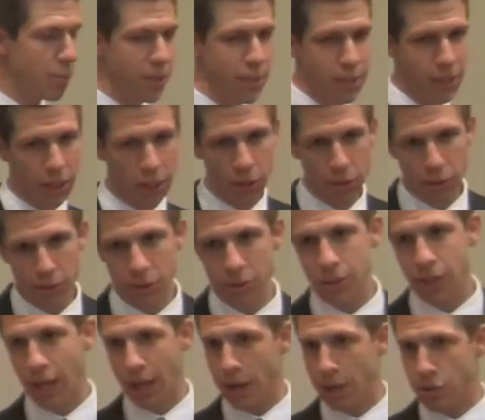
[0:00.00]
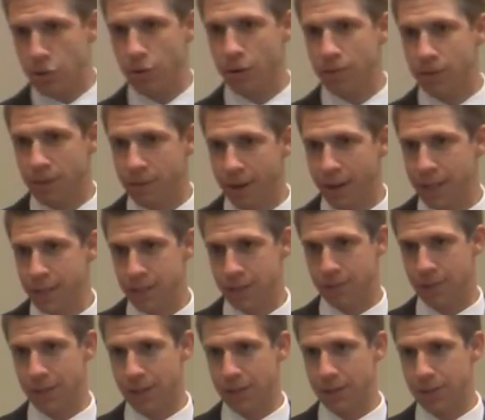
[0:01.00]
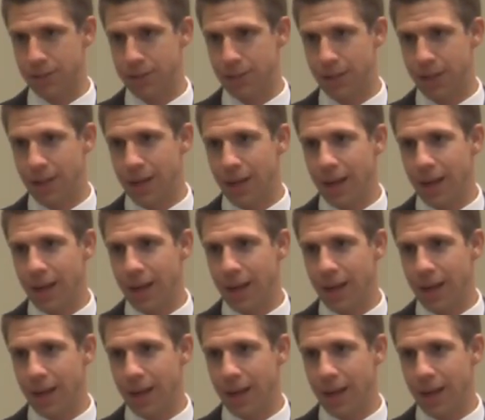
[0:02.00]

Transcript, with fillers: a particular danger of divisiveness,